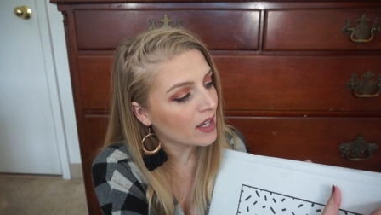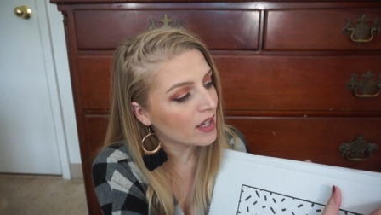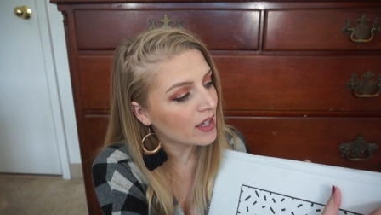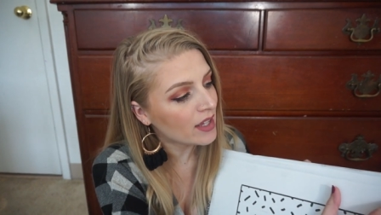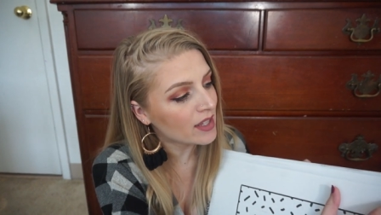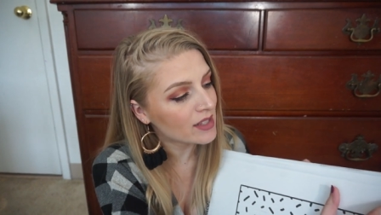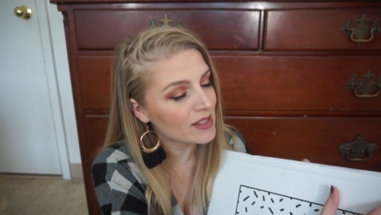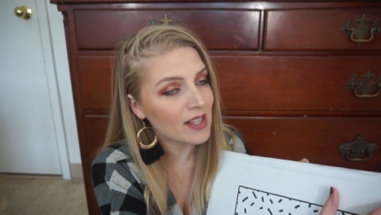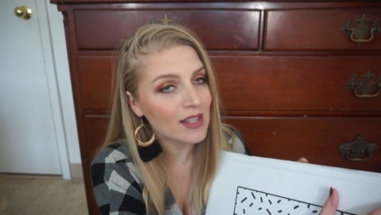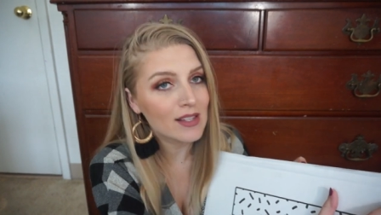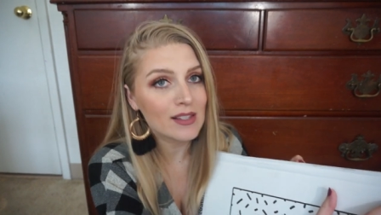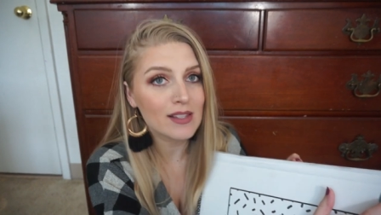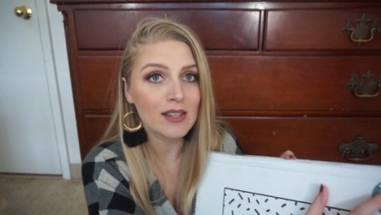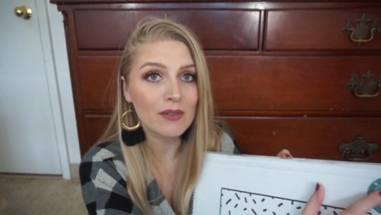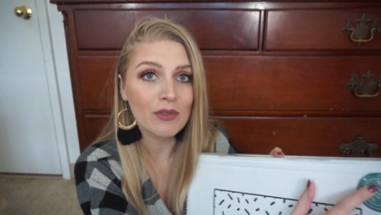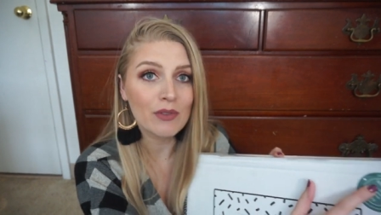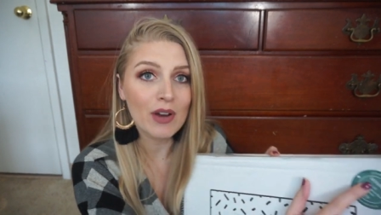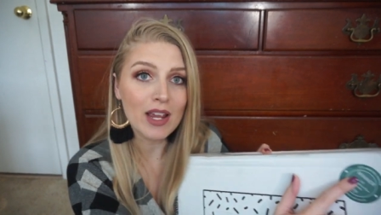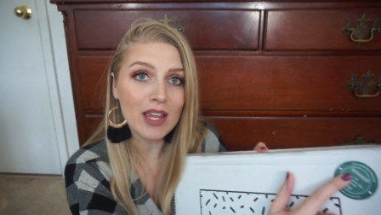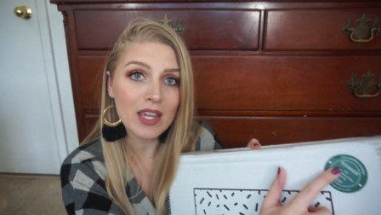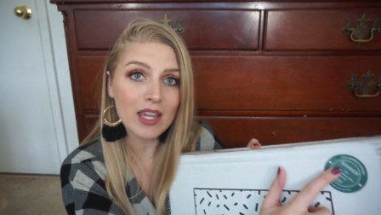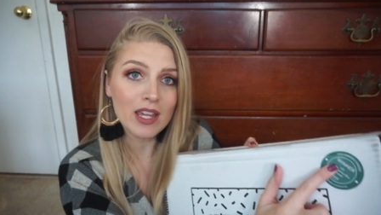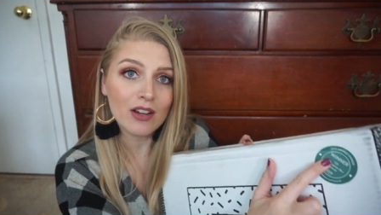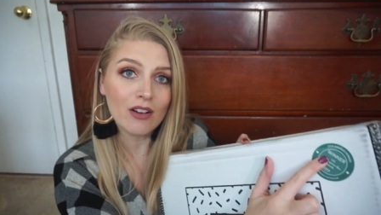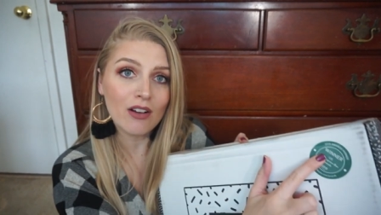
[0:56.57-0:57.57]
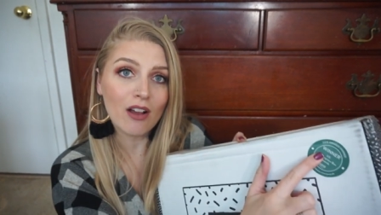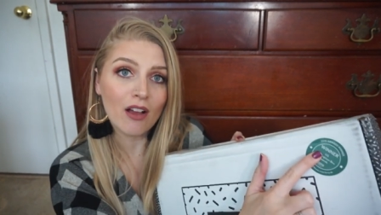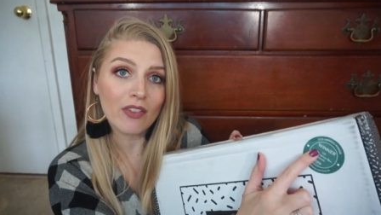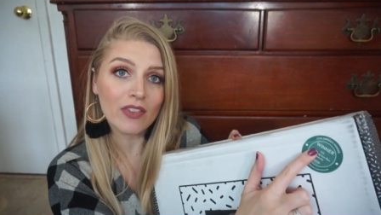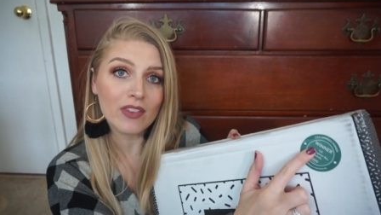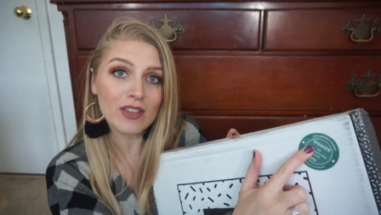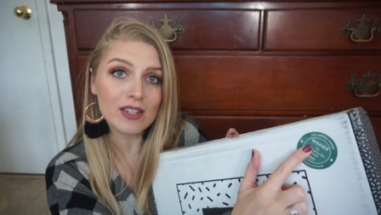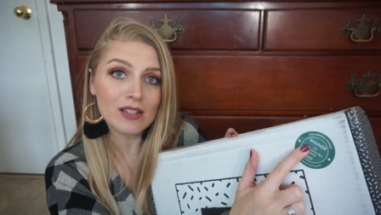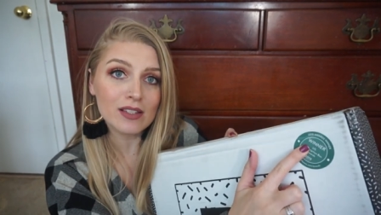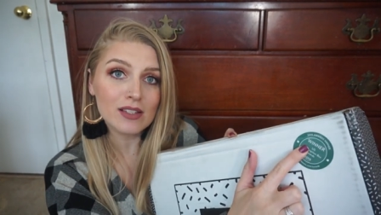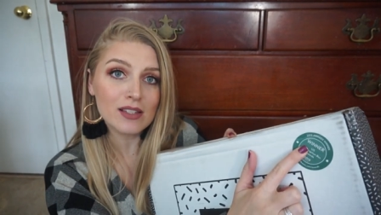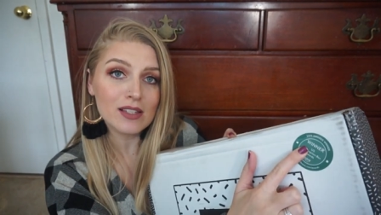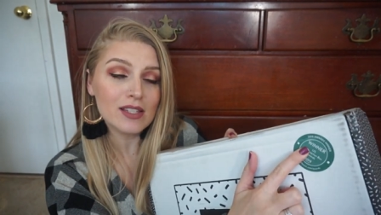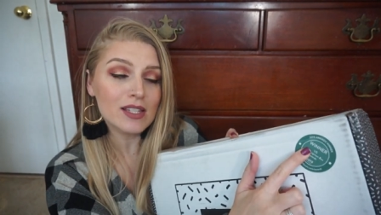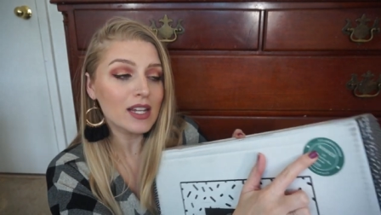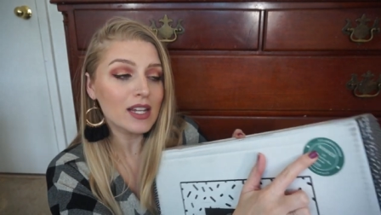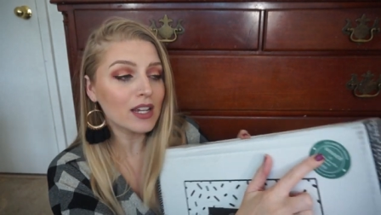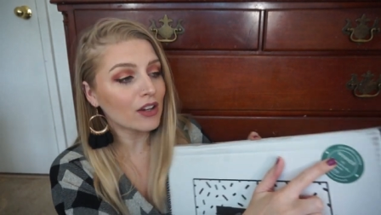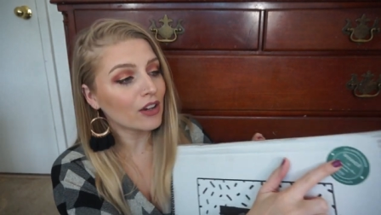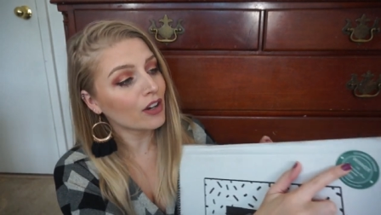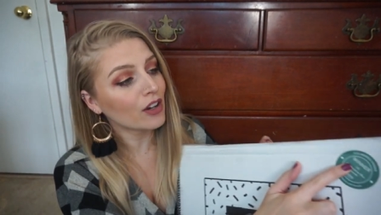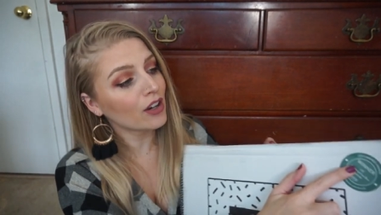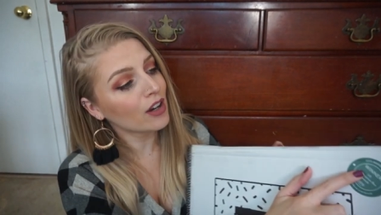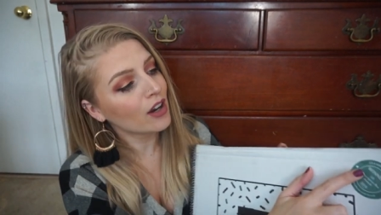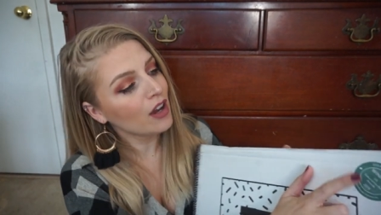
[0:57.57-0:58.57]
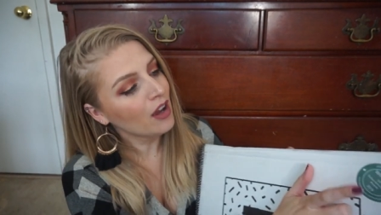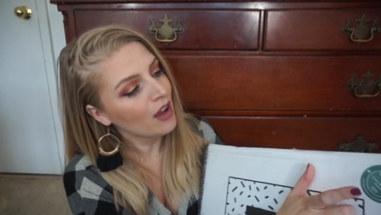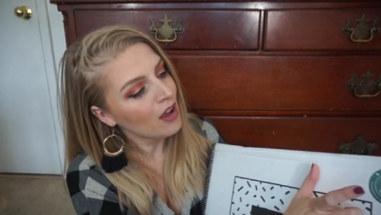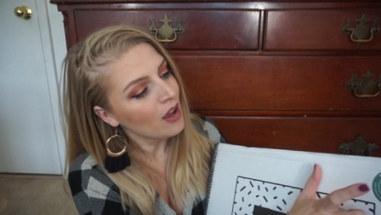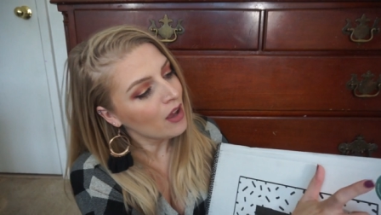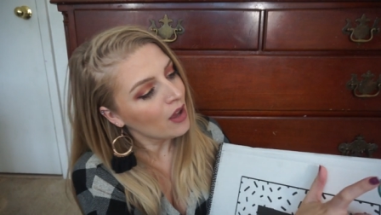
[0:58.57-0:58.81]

it says right here on this sticker,